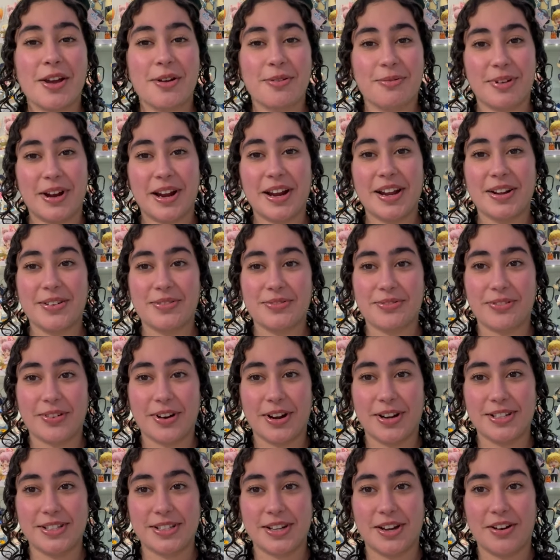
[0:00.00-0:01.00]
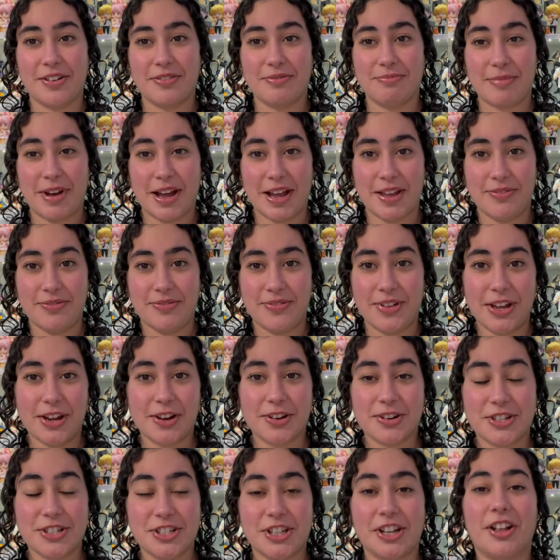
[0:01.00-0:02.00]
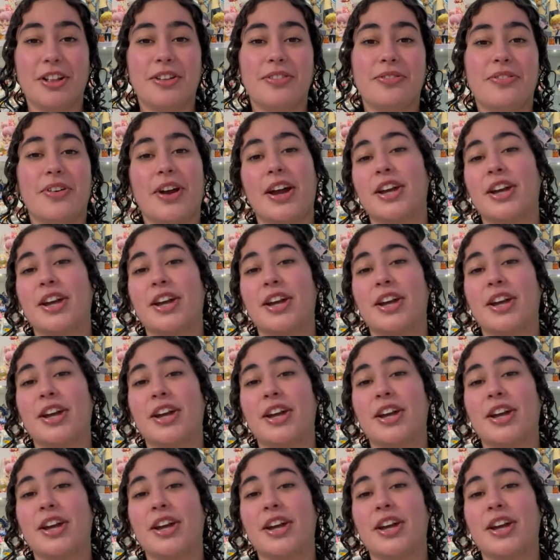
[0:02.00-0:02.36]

right in front of my figure shelf.